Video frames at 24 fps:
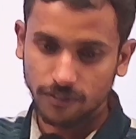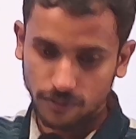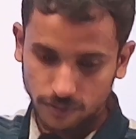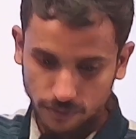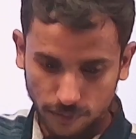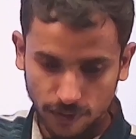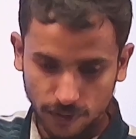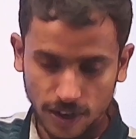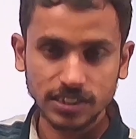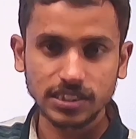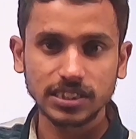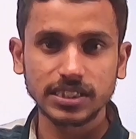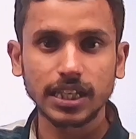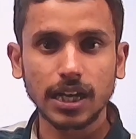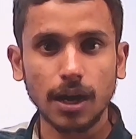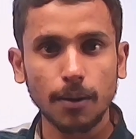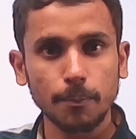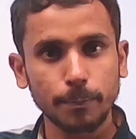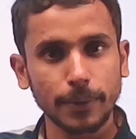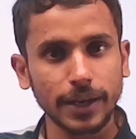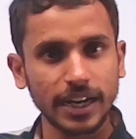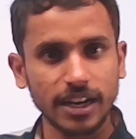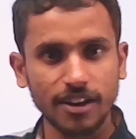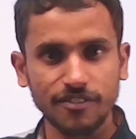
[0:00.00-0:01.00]
Once the
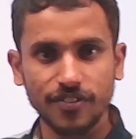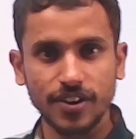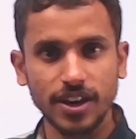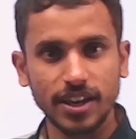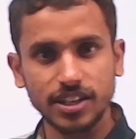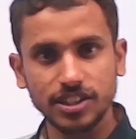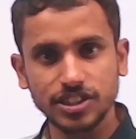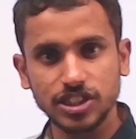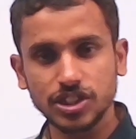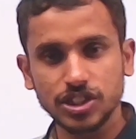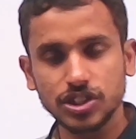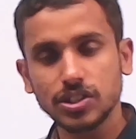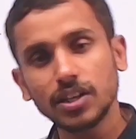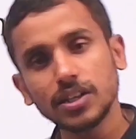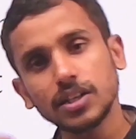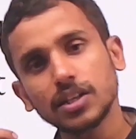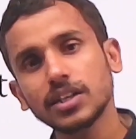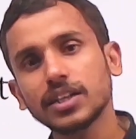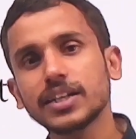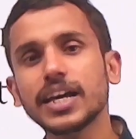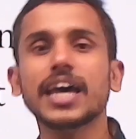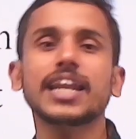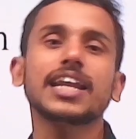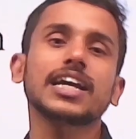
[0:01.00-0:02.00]
complaint FIR registered,
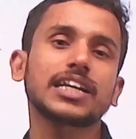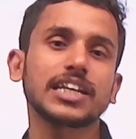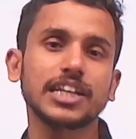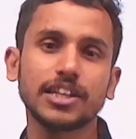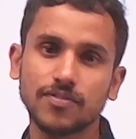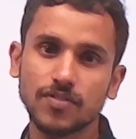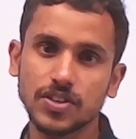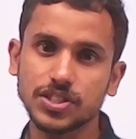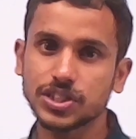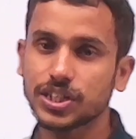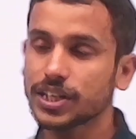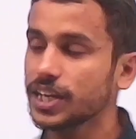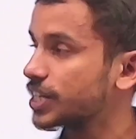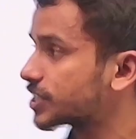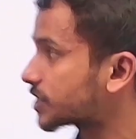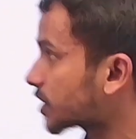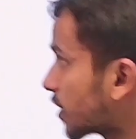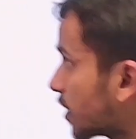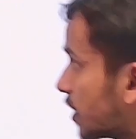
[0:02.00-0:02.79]
directly investigation.